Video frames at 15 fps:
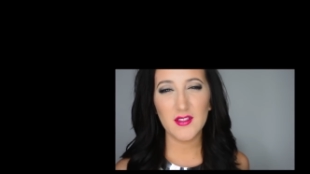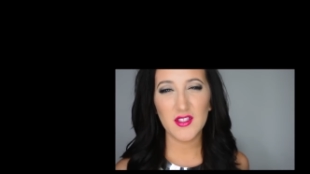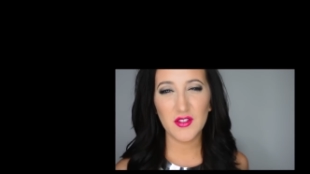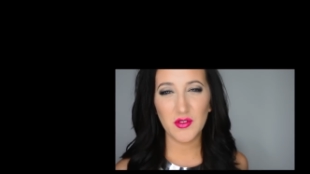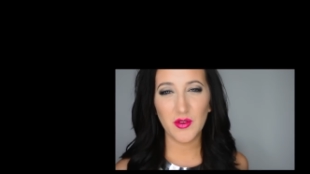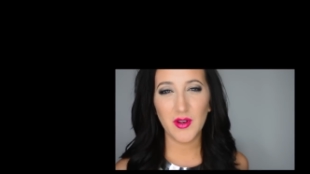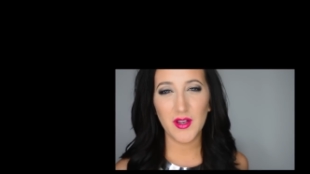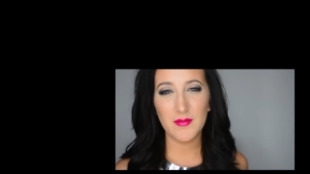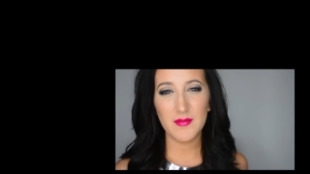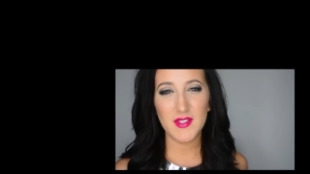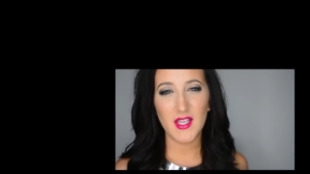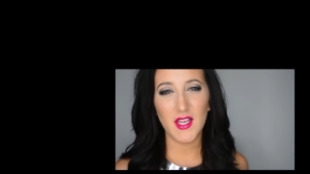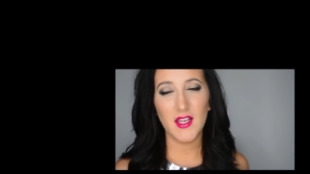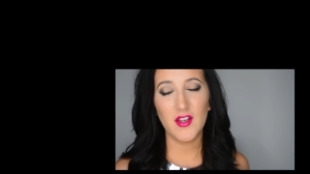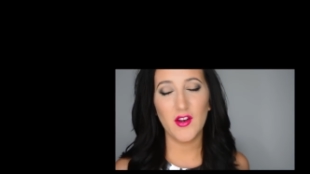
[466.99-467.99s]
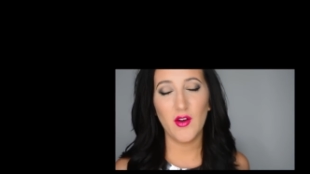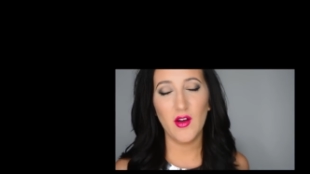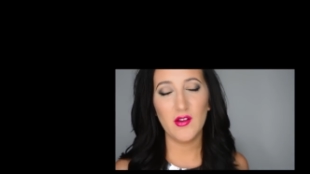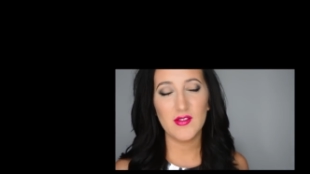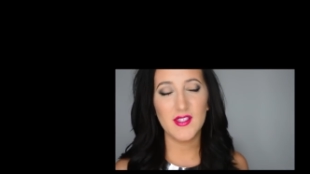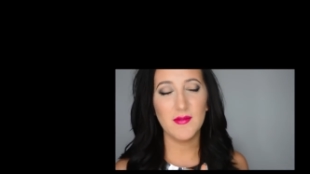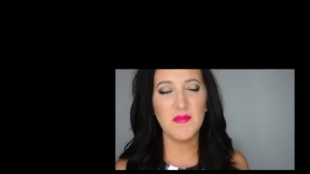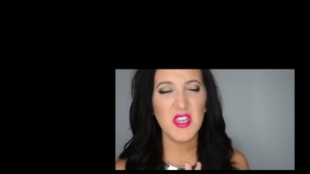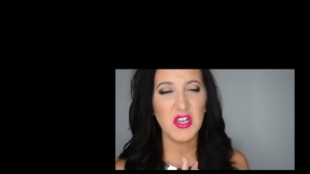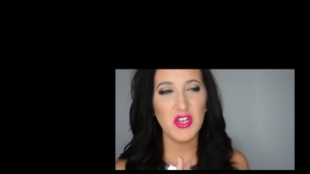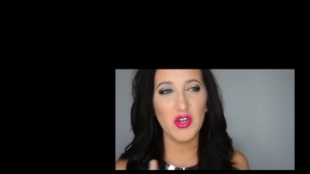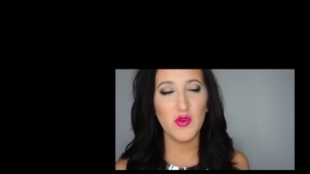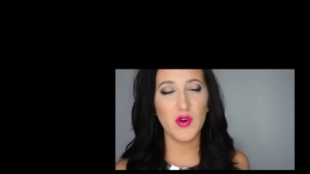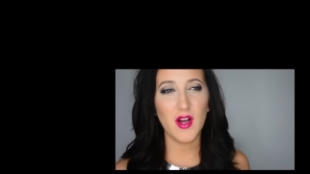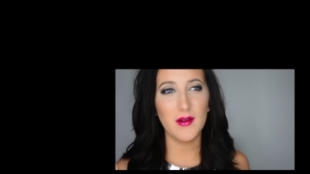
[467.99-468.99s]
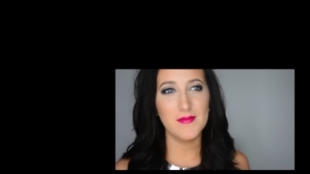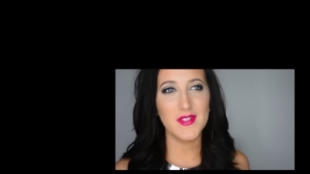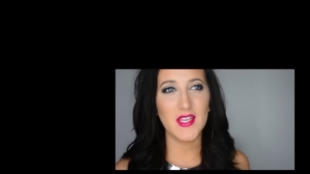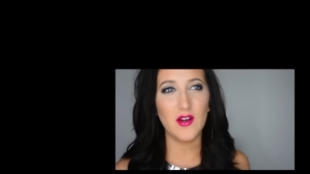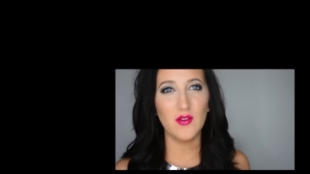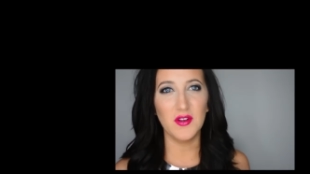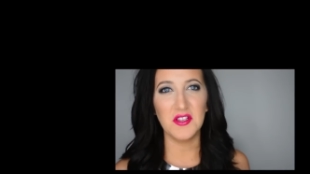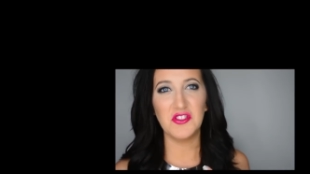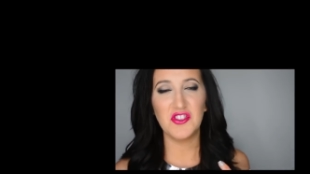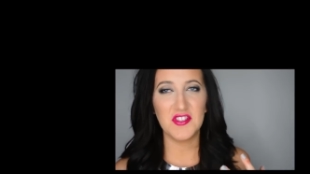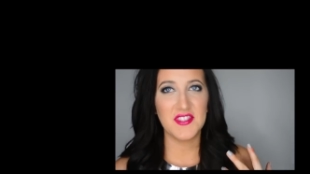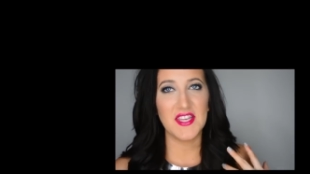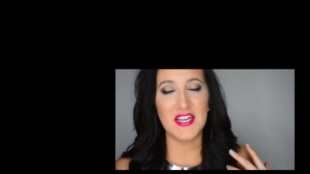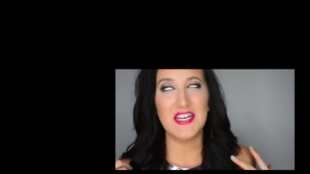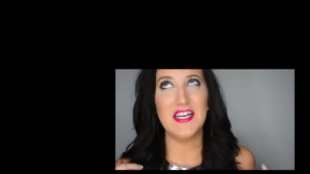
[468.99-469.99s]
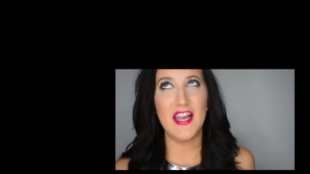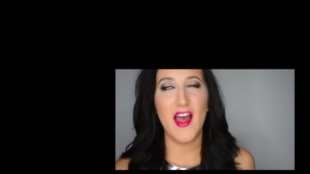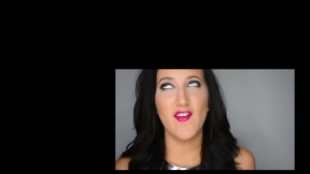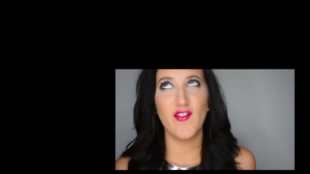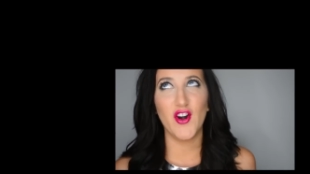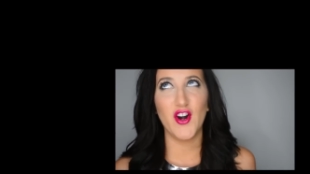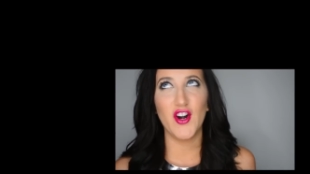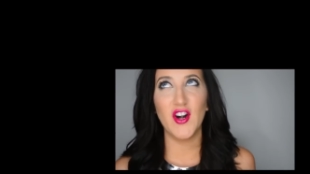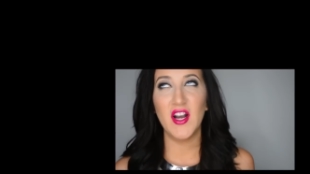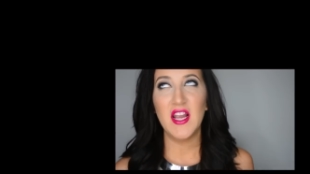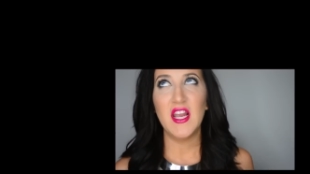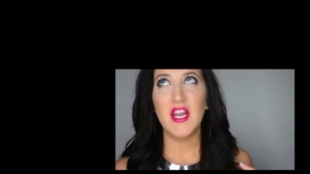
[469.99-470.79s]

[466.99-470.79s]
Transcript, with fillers: Do you know what I'm saying? You know how something new comes out and it's just like never